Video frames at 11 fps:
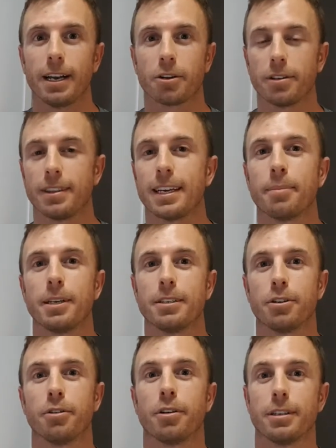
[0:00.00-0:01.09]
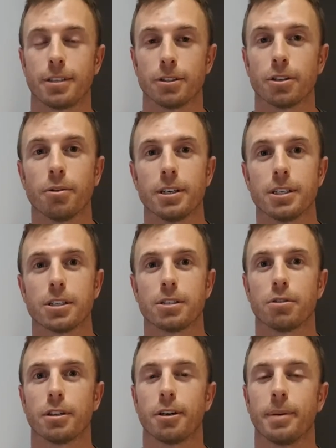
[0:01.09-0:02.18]
A good thing to do is just
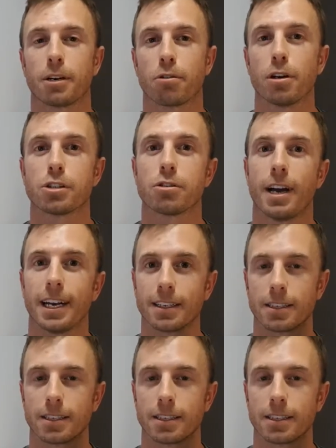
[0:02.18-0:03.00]
do a little bit of cross training.